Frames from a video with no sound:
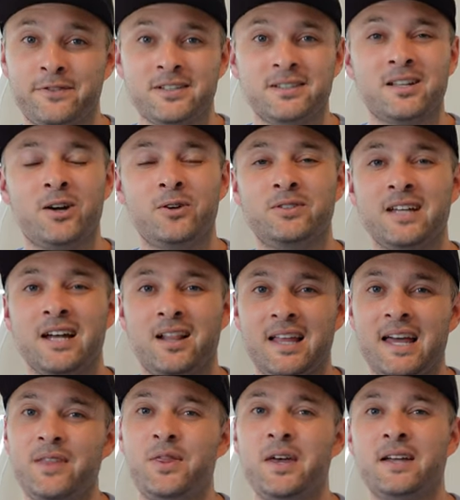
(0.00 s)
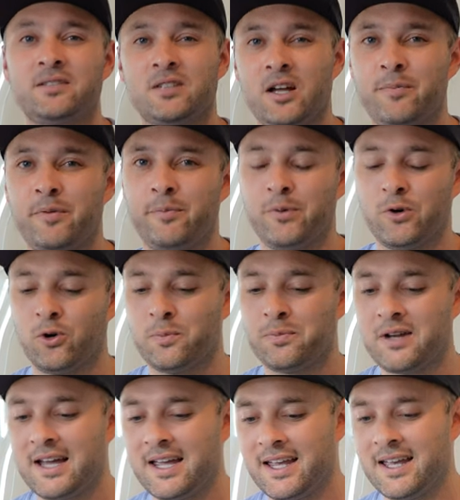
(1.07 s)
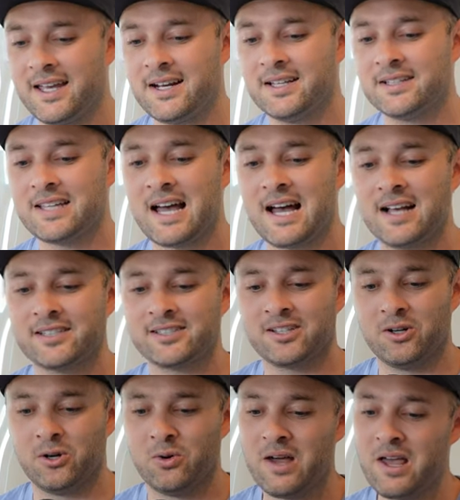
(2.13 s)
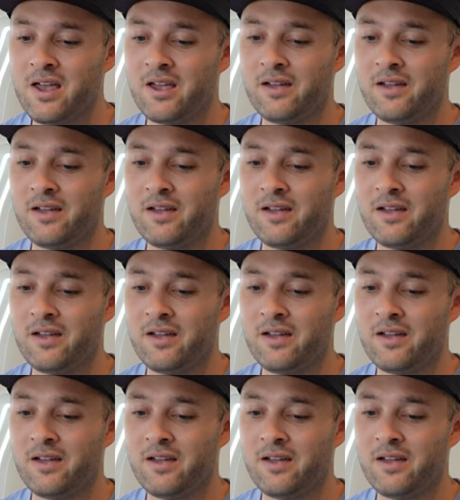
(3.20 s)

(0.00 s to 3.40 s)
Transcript: Didn't know Dell had that type of ball playing in his arsenal.